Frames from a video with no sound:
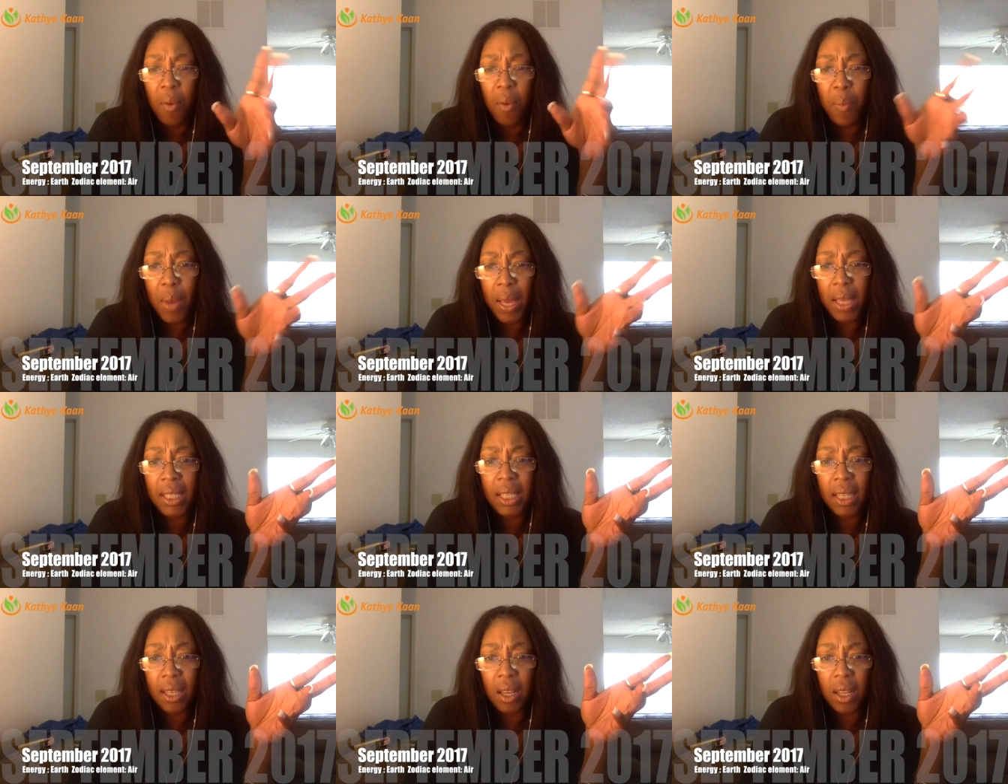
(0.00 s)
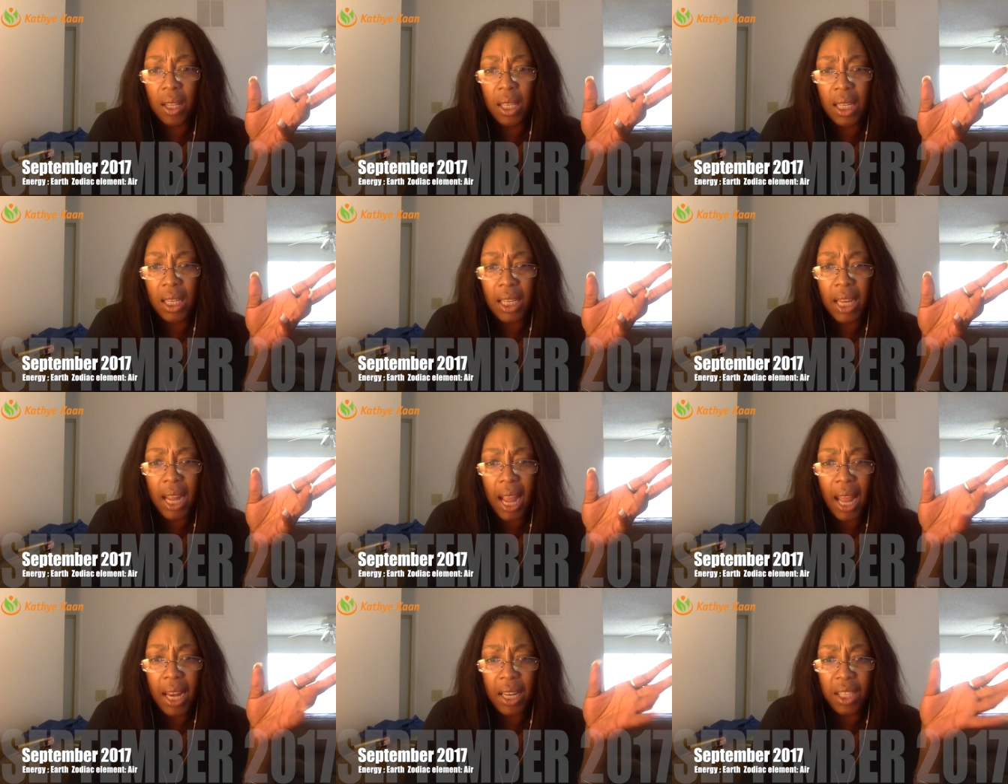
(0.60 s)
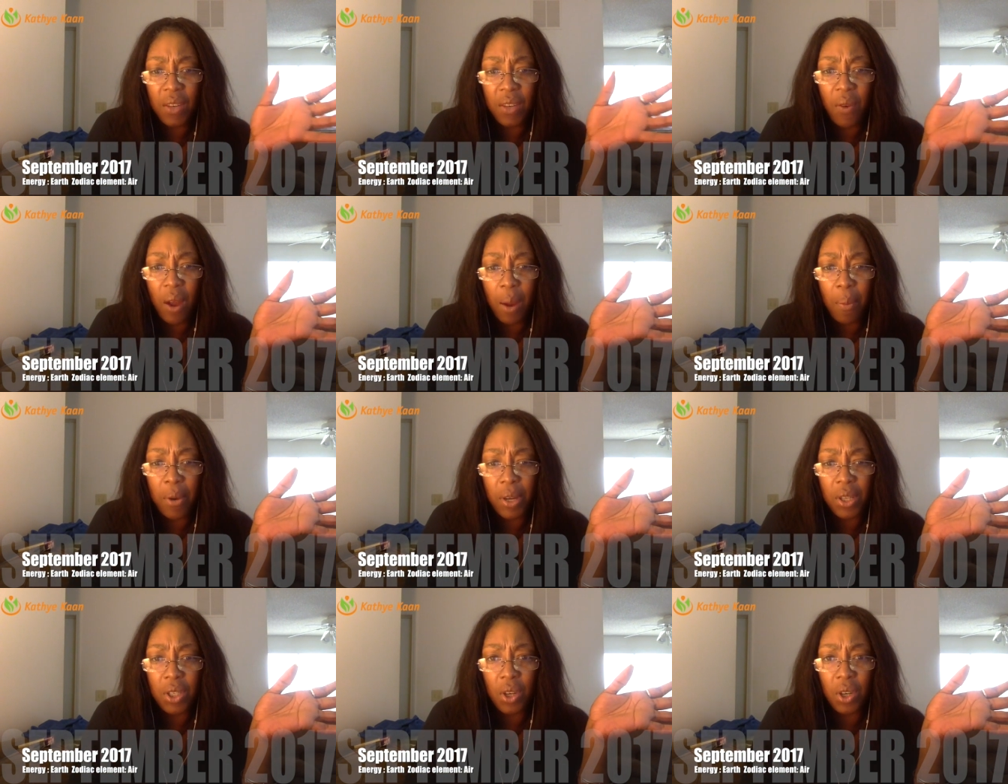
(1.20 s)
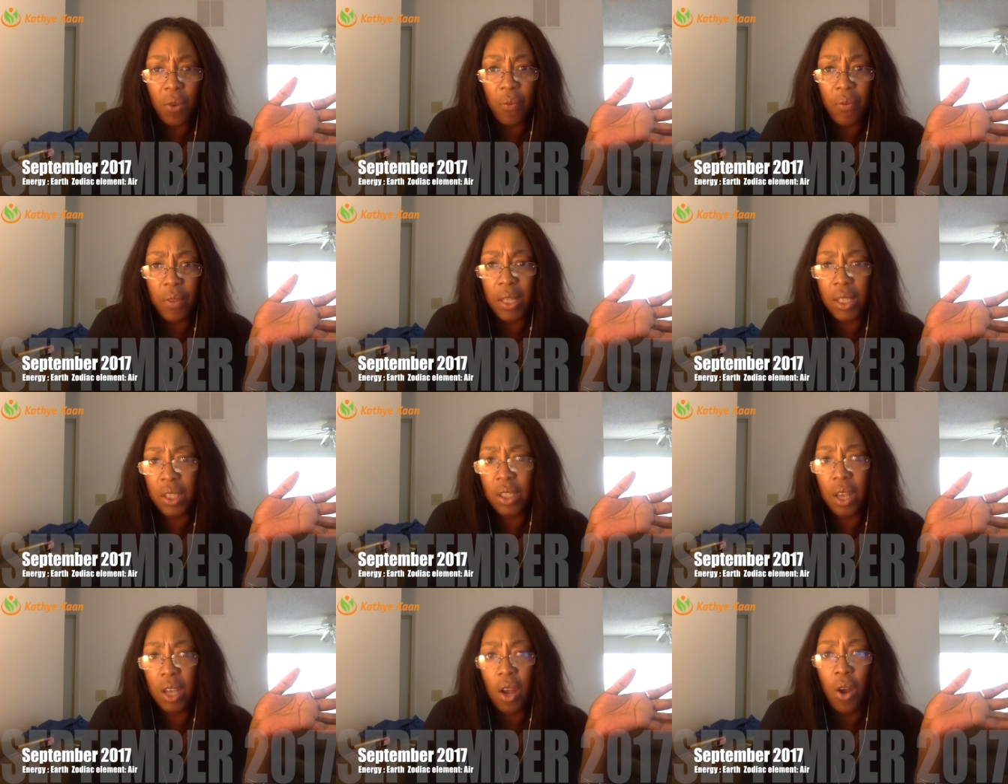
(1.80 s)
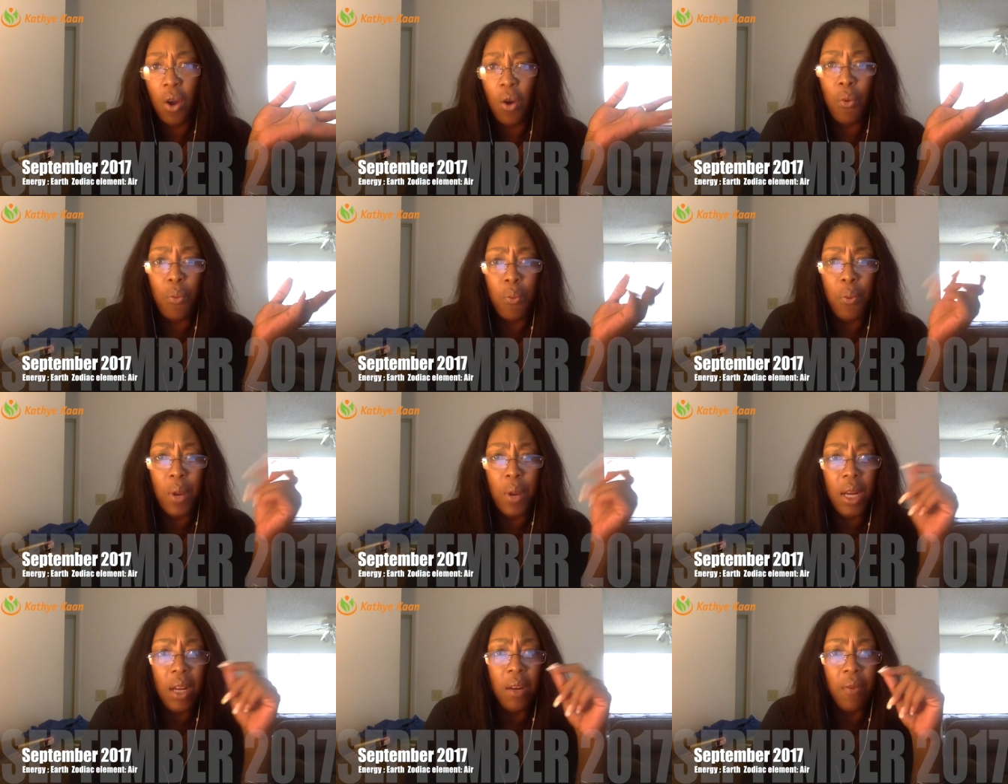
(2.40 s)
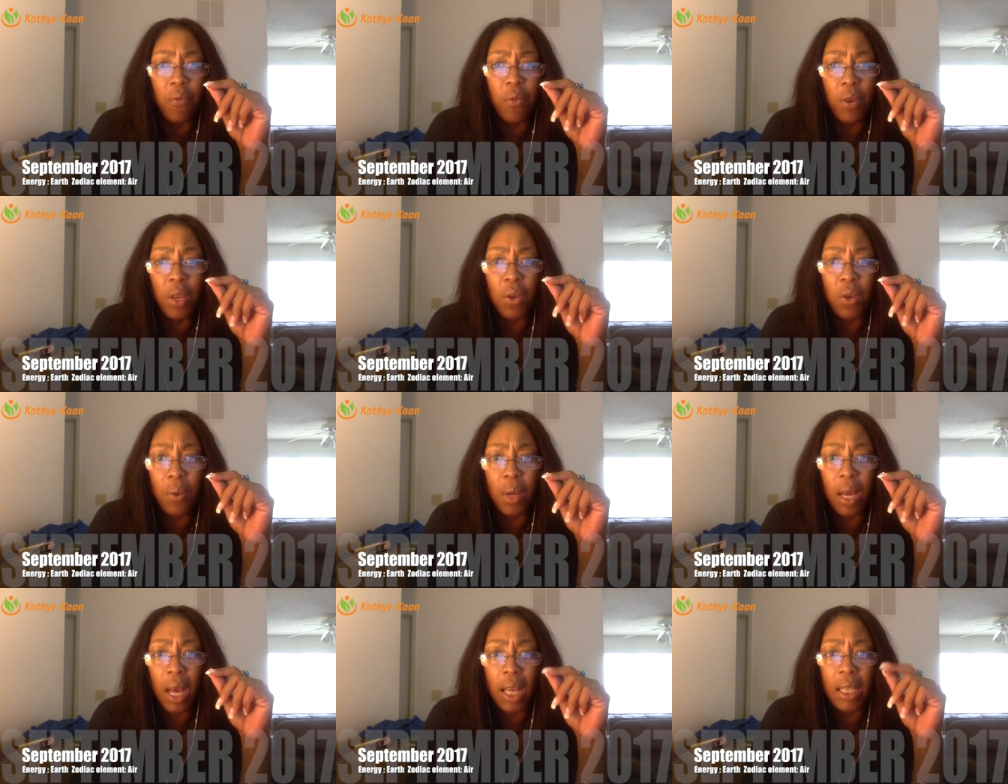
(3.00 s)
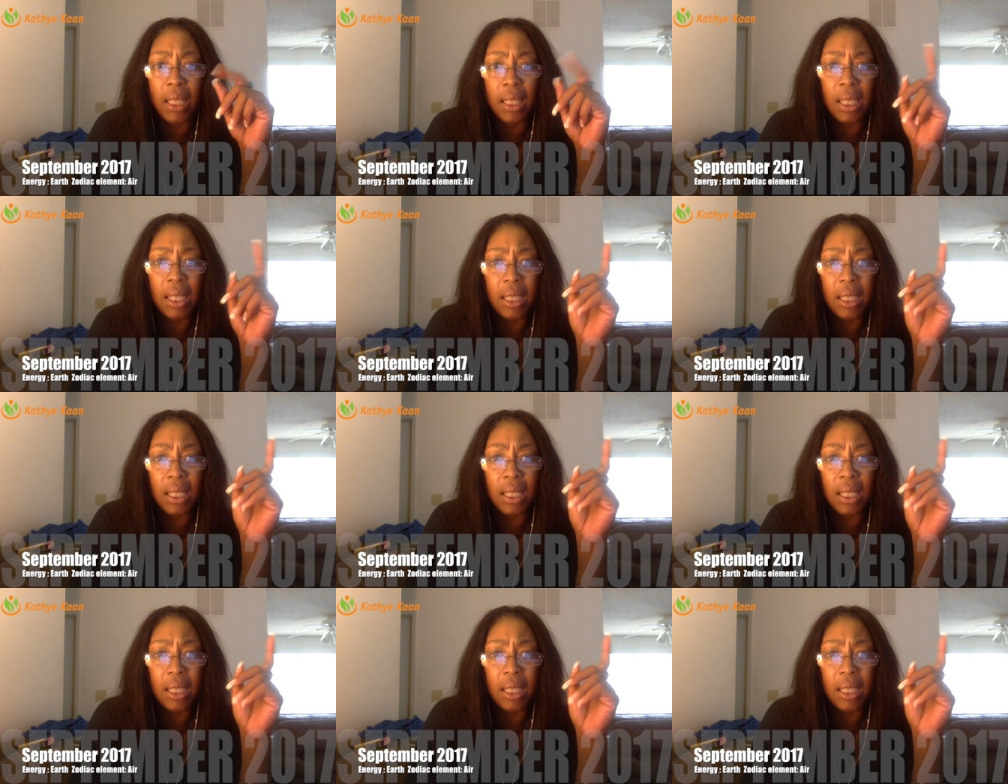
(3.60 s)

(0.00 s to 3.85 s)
basically the energy vibration of this reading for you guys,